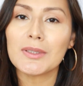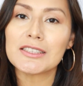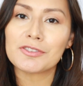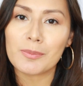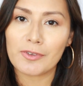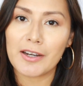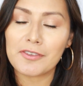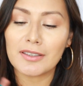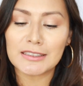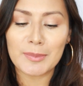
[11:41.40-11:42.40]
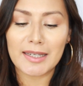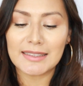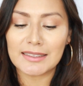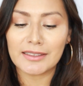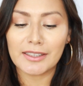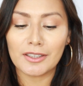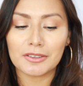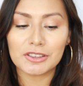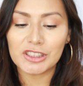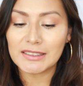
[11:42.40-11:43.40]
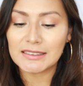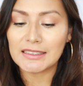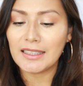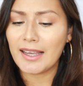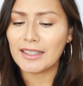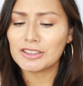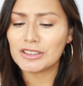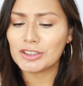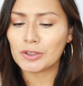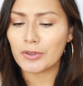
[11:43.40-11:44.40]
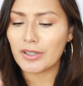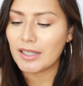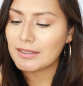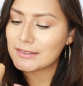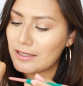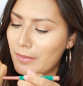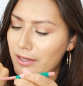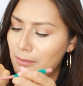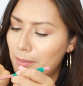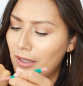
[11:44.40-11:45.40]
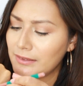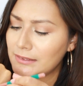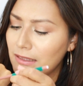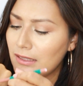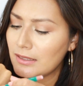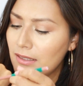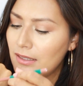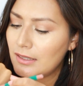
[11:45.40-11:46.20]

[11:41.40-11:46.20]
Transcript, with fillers: one is from Thrive Cosmetics in the color Jessie. I actually showed you guys in my unboxing.